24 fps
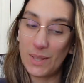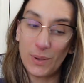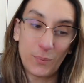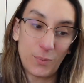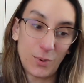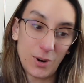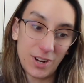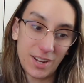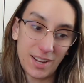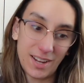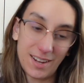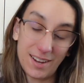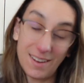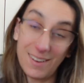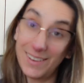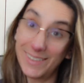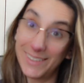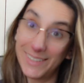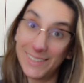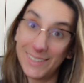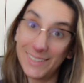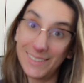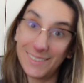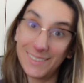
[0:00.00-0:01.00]
working
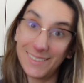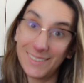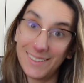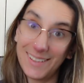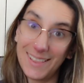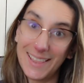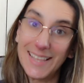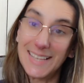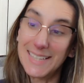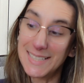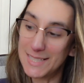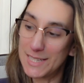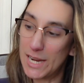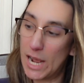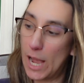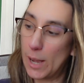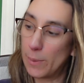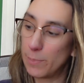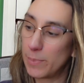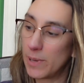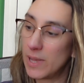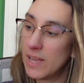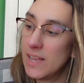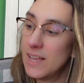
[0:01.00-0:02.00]
on this
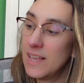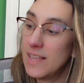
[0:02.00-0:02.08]
top.